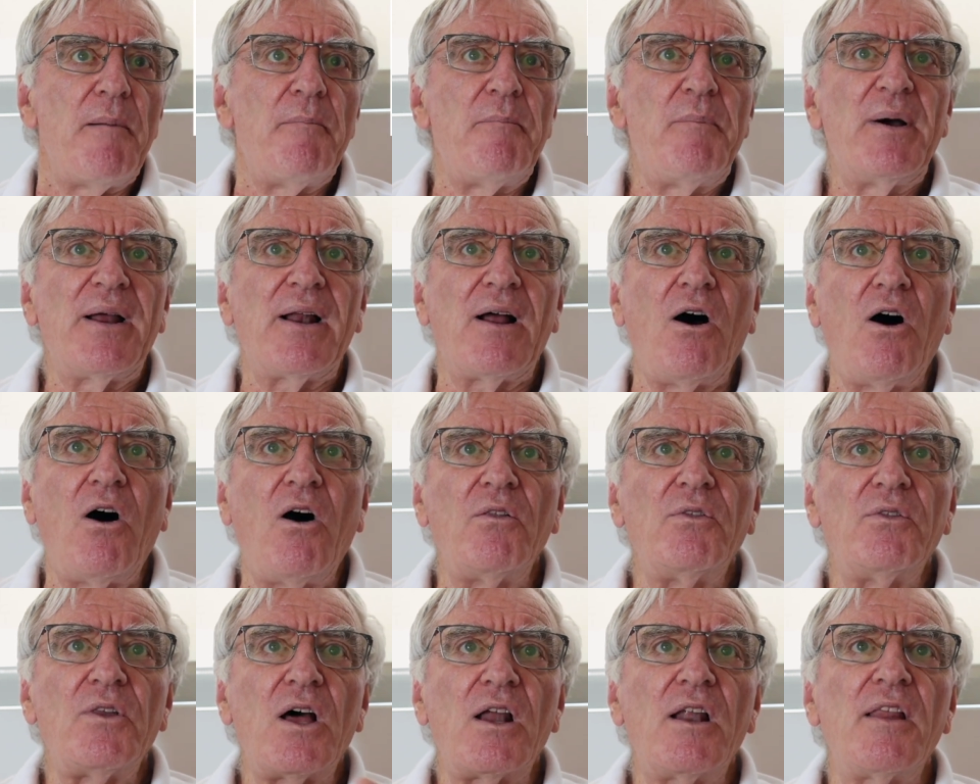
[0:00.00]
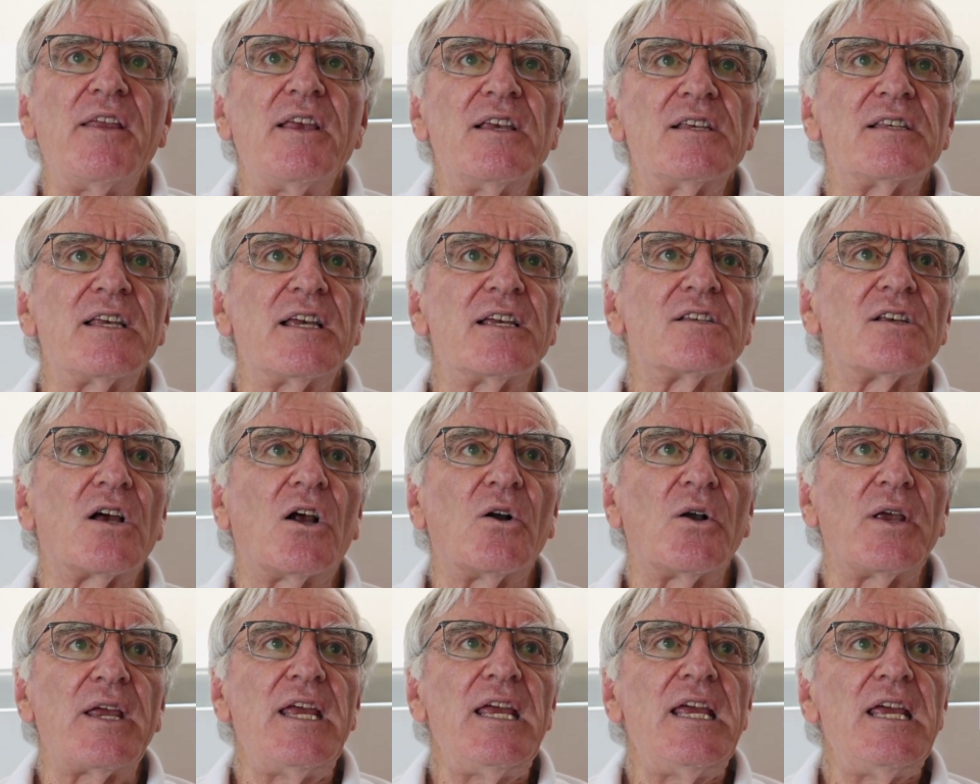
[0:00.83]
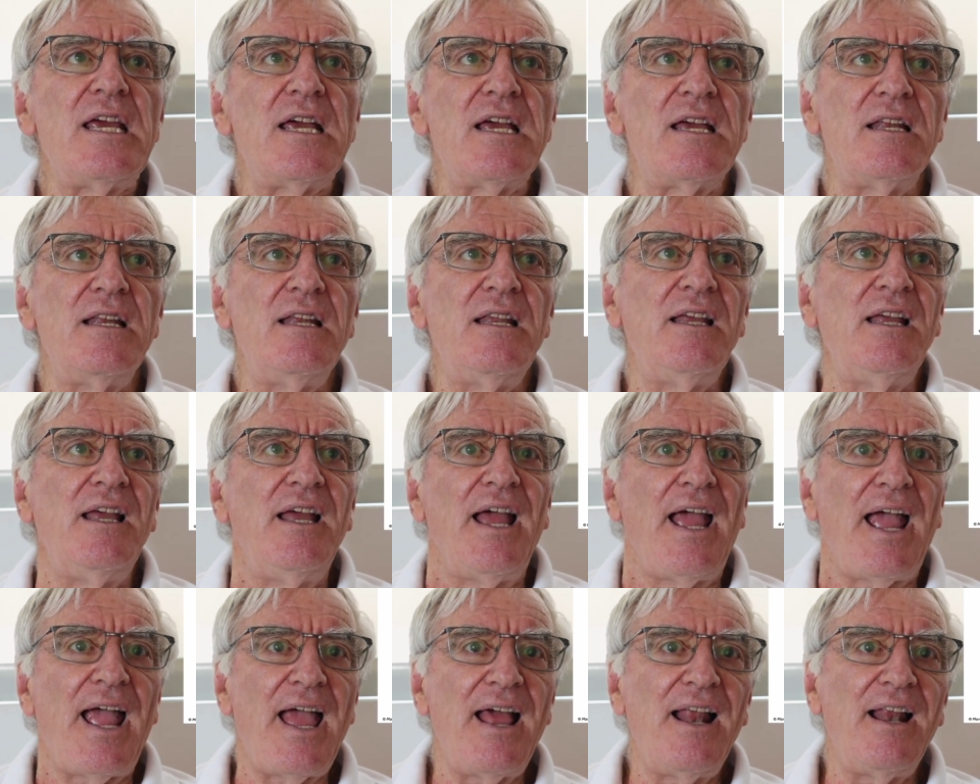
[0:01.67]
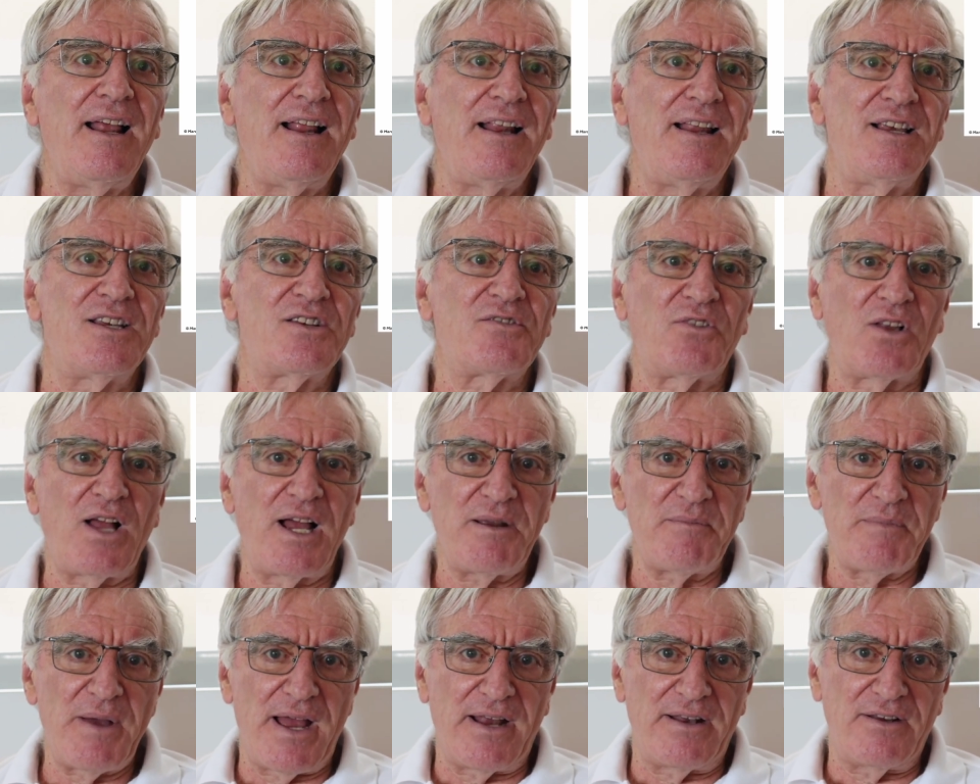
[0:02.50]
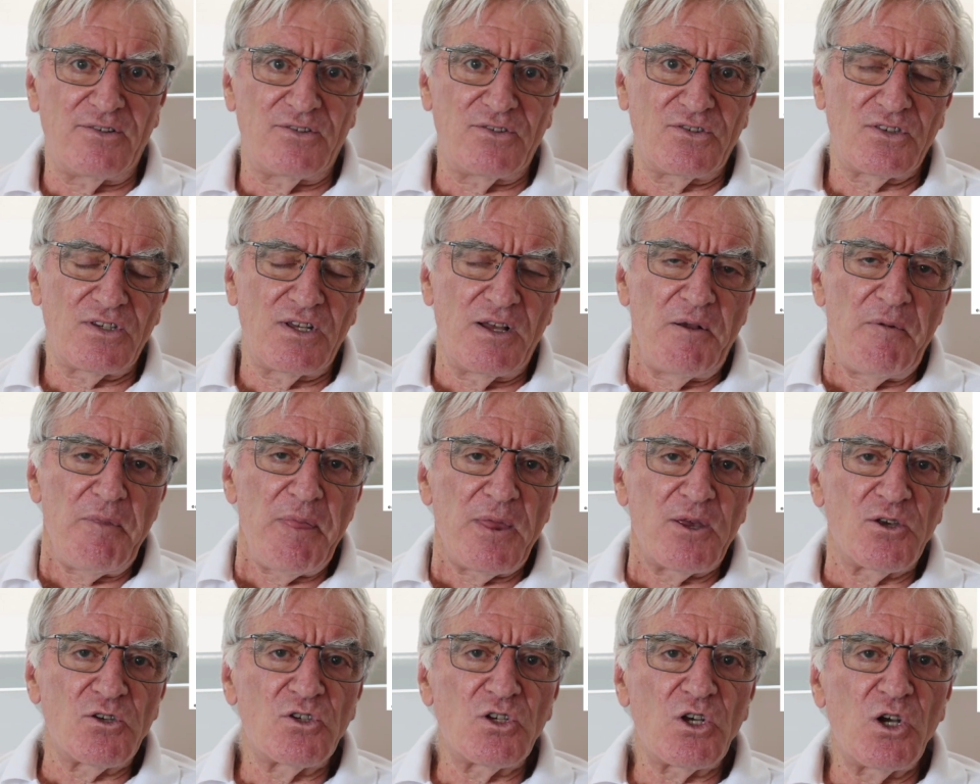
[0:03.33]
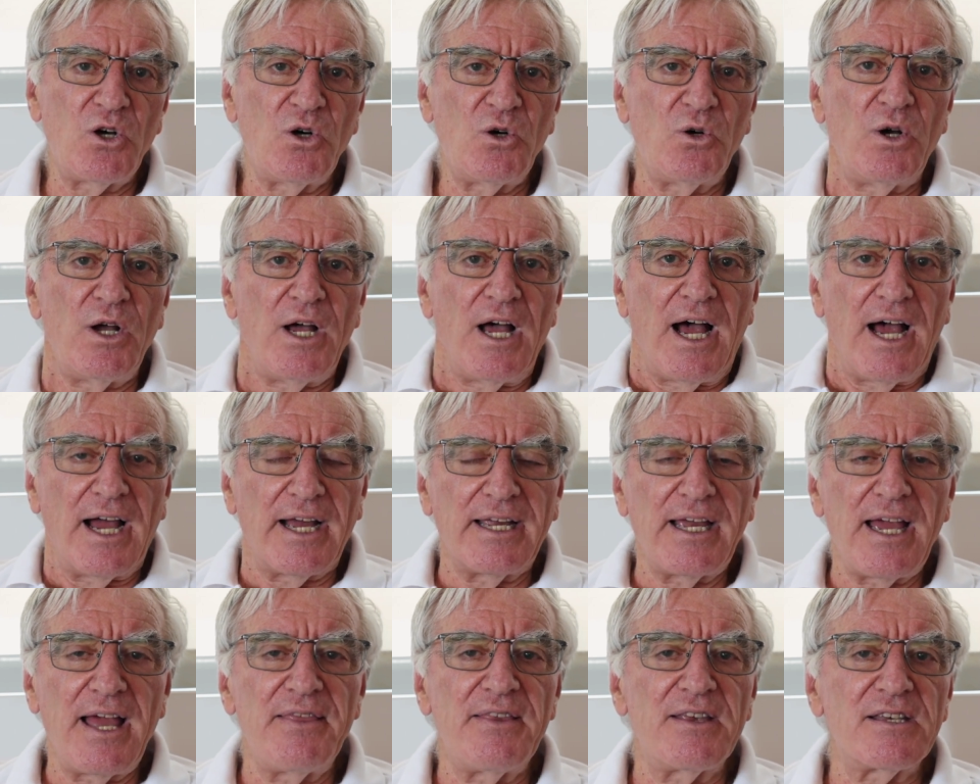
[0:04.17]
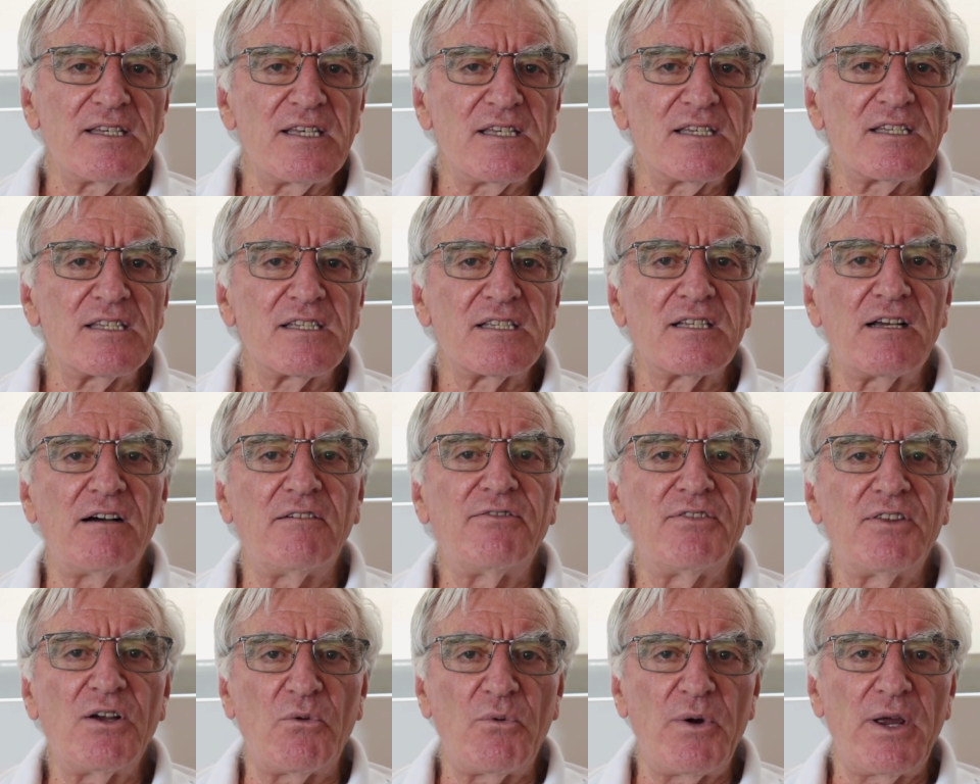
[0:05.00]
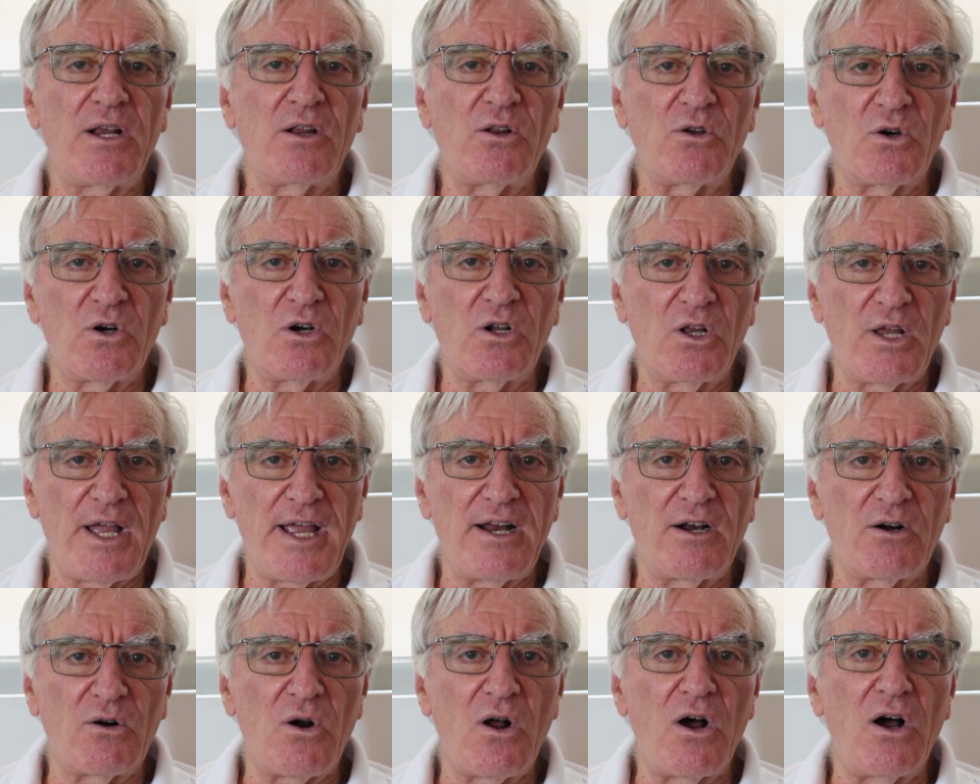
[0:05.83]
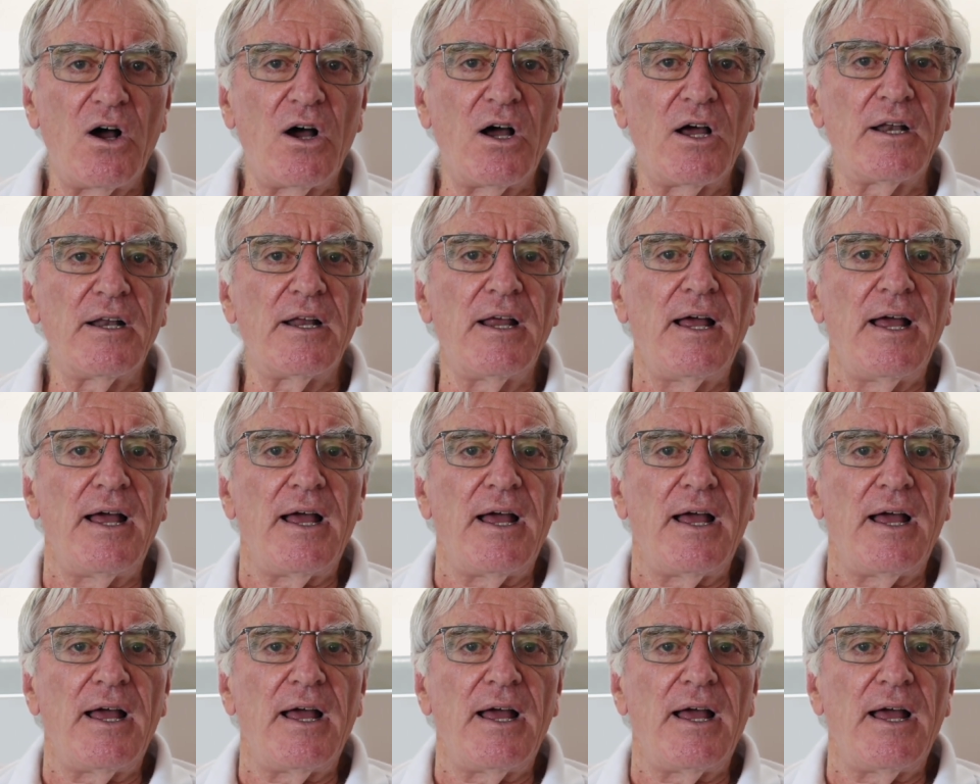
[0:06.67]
But none of these things are in any of these flight manuals. So again, this is stuff that we learn later on,